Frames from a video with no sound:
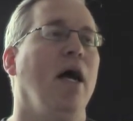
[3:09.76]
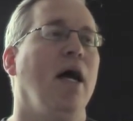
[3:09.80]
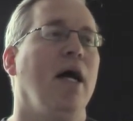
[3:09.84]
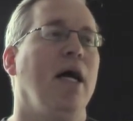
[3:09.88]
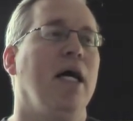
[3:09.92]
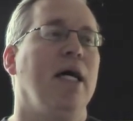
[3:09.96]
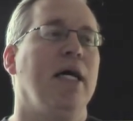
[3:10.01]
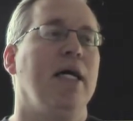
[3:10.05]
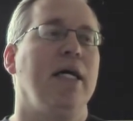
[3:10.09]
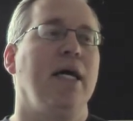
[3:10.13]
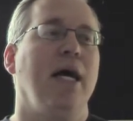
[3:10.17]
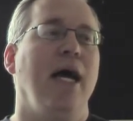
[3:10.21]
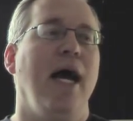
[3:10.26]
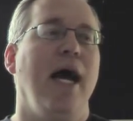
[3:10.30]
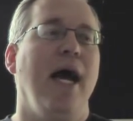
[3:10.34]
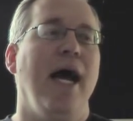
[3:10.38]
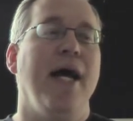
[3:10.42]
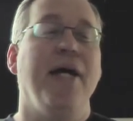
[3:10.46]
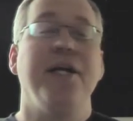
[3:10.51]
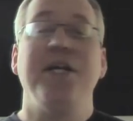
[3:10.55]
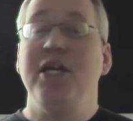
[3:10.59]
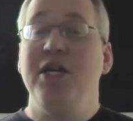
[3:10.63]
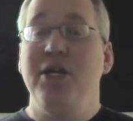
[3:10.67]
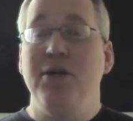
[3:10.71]

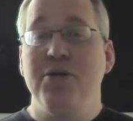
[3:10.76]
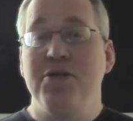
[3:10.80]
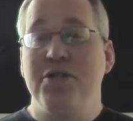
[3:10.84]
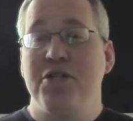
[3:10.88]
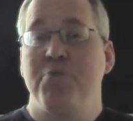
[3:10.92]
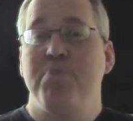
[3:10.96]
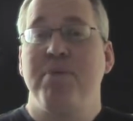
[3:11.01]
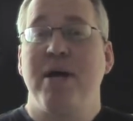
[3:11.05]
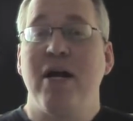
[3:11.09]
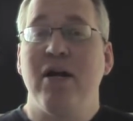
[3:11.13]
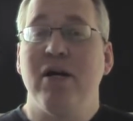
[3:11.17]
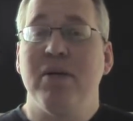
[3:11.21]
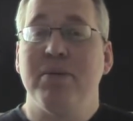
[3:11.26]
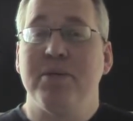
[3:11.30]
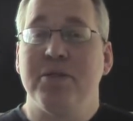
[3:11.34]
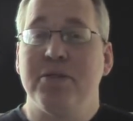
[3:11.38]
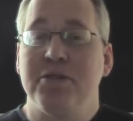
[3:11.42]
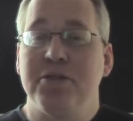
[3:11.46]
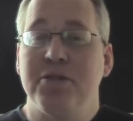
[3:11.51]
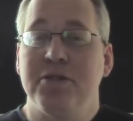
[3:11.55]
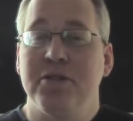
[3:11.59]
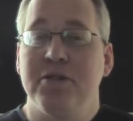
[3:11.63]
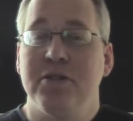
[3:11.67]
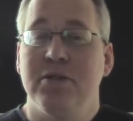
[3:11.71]
And he uses
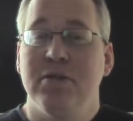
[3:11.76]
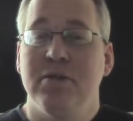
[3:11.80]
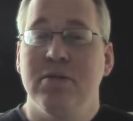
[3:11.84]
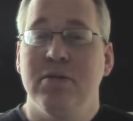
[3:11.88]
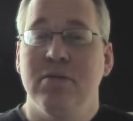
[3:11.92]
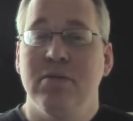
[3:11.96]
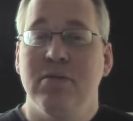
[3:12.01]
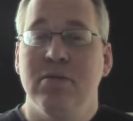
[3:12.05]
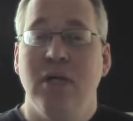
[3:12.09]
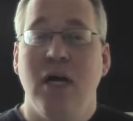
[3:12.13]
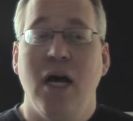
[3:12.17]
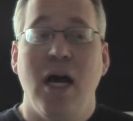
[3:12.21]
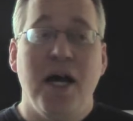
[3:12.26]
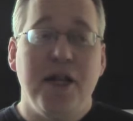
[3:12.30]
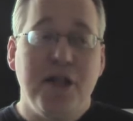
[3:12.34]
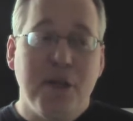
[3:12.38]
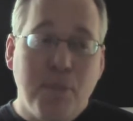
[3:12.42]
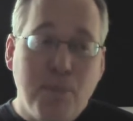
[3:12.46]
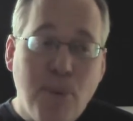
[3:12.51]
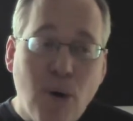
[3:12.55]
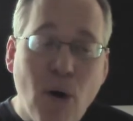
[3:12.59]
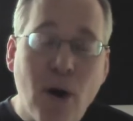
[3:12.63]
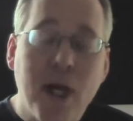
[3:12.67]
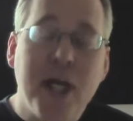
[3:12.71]
parables. And
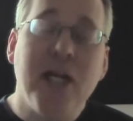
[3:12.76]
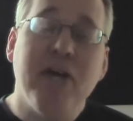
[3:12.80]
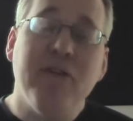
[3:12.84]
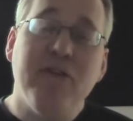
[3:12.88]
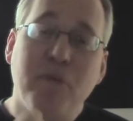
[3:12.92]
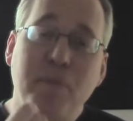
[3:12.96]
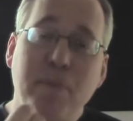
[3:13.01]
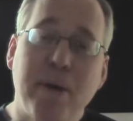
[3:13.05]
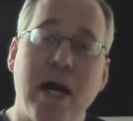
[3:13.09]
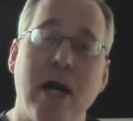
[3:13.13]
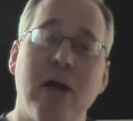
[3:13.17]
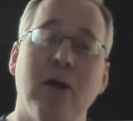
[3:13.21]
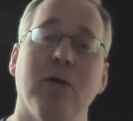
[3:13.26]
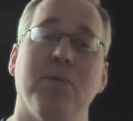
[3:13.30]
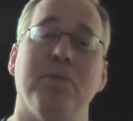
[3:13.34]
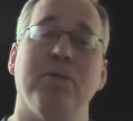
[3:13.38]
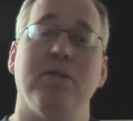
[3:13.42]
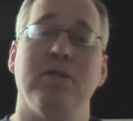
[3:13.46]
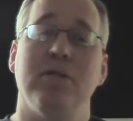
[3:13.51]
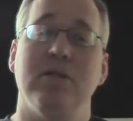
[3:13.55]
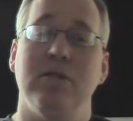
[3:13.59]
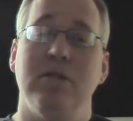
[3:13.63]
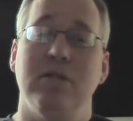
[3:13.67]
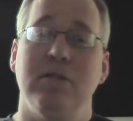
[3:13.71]
the point of a
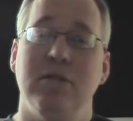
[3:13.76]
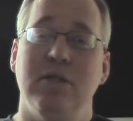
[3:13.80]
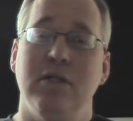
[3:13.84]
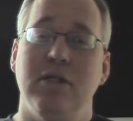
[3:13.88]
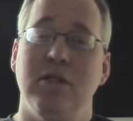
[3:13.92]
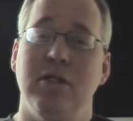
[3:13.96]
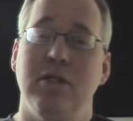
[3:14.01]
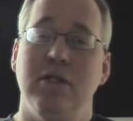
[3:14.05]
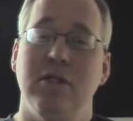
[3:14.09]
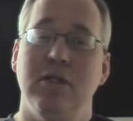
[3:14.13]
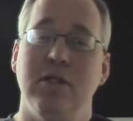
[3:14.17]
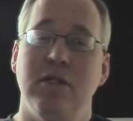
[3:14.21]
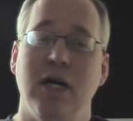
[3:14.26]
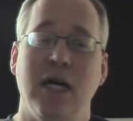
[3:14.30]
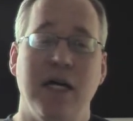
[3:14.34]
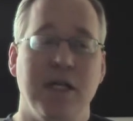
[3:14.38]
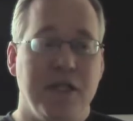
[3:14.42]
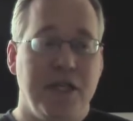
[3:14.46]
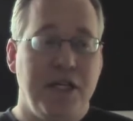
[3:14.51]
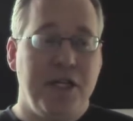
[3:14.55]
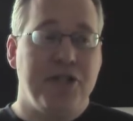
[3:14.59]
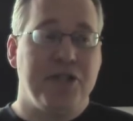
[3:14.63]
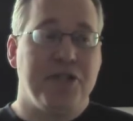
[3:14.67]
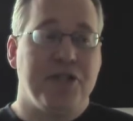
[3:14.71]
parable,
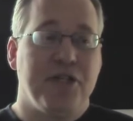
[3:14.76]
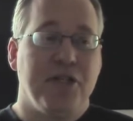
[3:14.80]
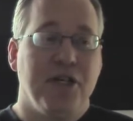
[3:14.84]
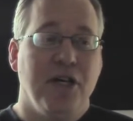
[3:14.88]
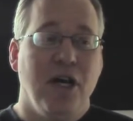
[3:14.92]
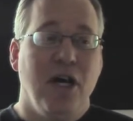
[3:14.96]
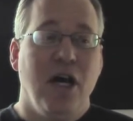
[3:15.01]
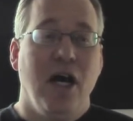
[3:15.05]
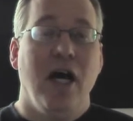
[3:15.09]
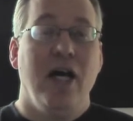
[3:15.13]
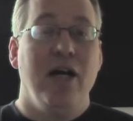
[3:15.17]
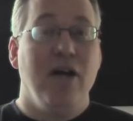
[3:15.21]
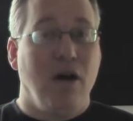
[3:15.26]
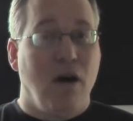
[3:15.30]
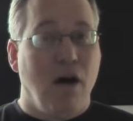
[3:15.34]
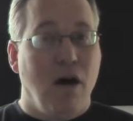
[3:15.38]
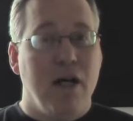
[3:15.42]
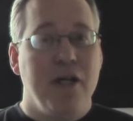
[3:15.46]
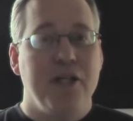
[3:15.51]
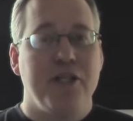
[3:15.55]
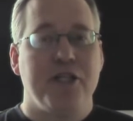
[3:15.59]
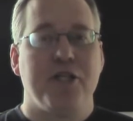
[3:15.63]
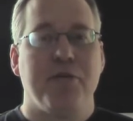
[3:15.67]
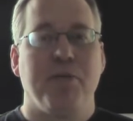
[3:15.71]
at least an
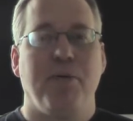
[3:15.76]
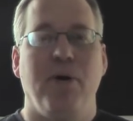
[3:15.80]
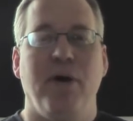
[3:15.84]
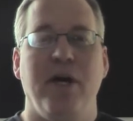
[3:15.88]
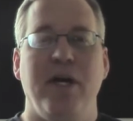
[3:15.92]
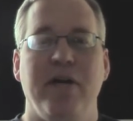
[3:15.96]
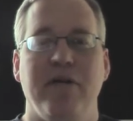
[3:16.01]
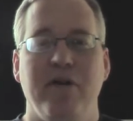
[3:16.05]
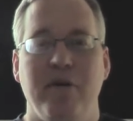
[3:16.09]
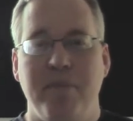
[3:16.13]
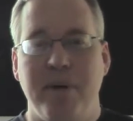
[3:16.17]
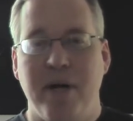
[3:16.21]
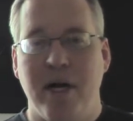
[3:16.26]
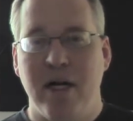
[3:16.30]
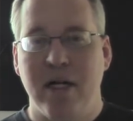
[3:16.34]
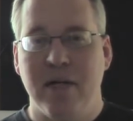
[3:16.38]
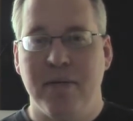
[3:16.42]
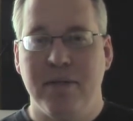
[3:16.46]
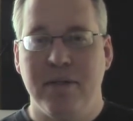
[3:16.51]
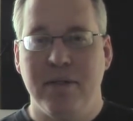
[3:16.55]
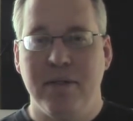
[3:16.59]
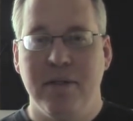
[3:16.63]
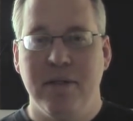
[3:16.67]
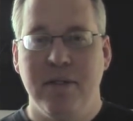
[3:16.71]
honest point of a
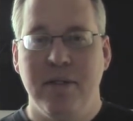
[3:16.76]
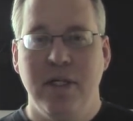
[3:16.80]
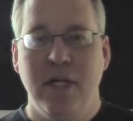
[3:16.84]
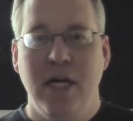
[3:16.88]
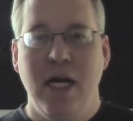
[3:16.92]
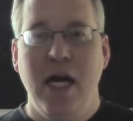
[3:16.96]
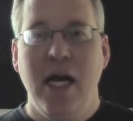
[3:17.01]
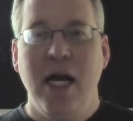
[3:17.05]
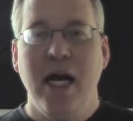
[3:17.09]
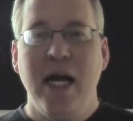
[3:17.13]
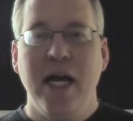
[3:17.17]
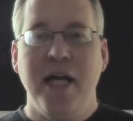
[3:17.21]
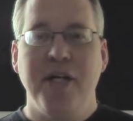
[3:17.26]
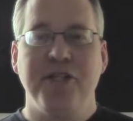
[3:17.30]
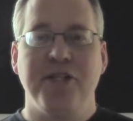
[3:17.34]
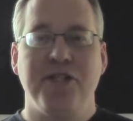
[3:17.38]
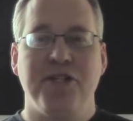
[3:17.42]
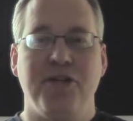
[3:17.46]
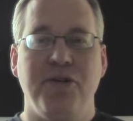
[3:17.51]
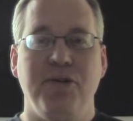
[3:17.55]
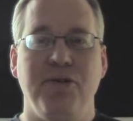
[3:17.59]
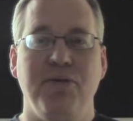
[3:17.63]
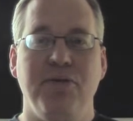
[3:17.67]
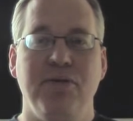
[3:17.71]
parable,
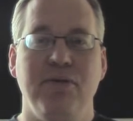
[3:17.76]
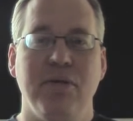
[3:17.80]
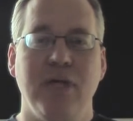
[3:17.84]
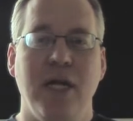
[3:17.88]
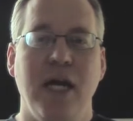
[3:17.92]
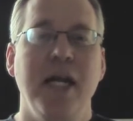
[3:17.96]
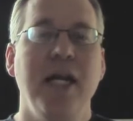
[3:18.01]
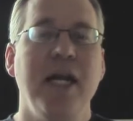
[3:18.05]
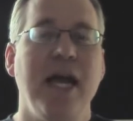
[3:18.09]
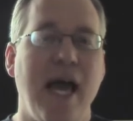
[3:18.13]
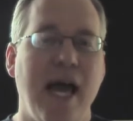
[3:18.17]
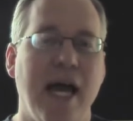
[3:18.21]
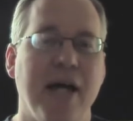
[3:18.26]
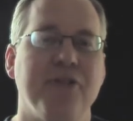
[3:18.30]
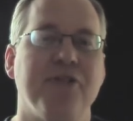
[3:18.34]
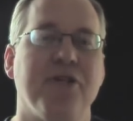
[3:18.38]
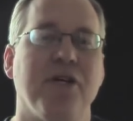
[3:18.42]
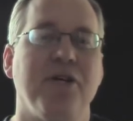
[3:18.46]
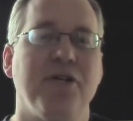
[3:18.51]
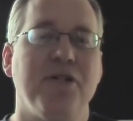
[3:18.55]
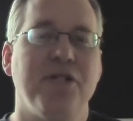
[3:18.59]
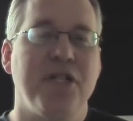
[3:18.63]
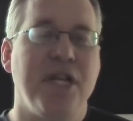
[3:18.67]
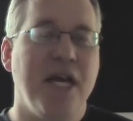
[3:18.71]
is to enhance
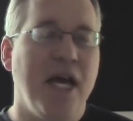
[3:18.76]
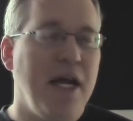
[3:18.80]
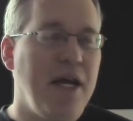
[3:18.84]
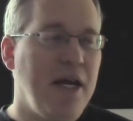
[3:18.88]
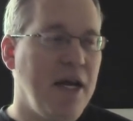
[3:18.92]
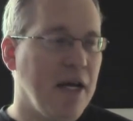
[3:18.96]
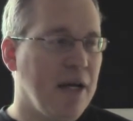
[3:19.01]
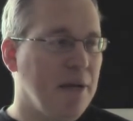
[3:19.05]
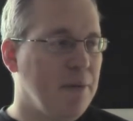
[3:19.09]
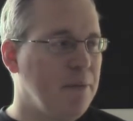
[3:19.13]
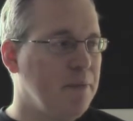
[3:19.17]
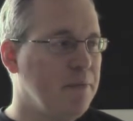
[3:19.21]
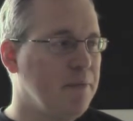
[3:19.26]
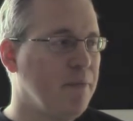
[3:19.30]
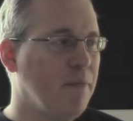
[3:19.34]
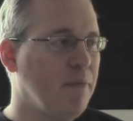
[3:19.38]
understanding.